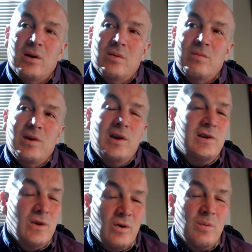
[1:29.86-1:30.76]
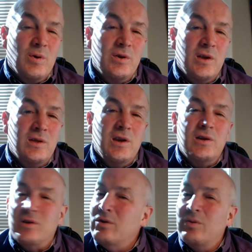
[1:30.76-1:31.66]
It is notable that
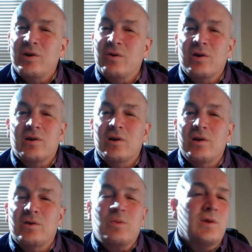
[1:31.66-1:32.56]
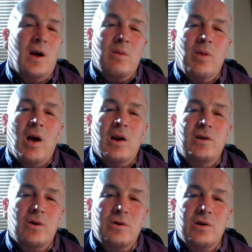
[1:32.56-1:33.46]
these new restrictions will not apply to
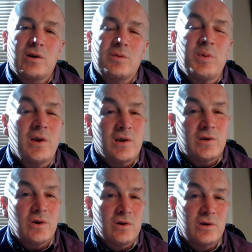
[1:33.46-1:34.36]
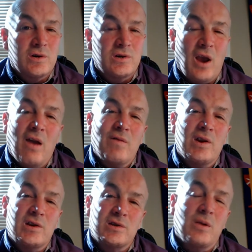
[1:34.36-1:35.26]
churches because churches have an
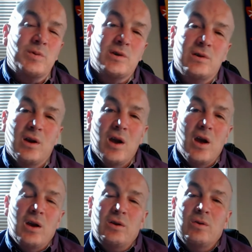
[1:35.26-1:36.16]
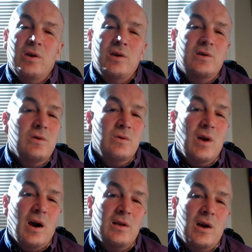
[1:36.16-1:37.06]
exception to these new
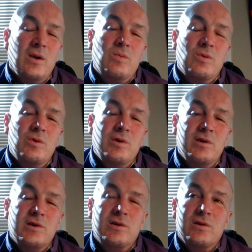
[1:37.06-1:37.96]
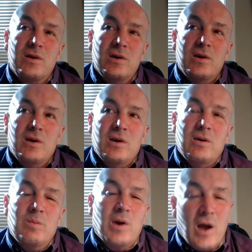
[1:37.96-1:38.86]
guideline rules.
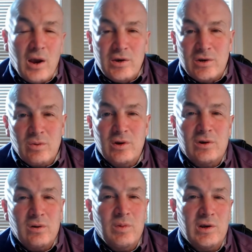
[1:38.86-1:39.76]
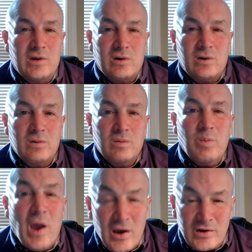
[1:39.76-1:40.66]
But I, as your regional minister,
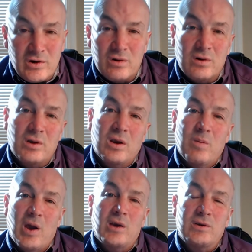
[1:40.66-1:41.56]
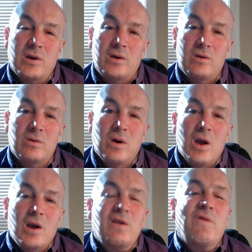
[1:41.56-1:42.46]
pastorally am asking you
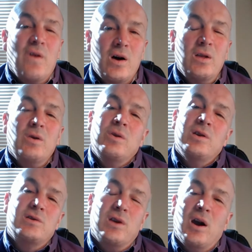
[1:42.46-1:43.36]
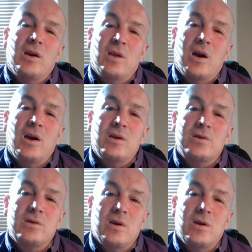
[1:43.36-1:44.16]
to follow these guidelines,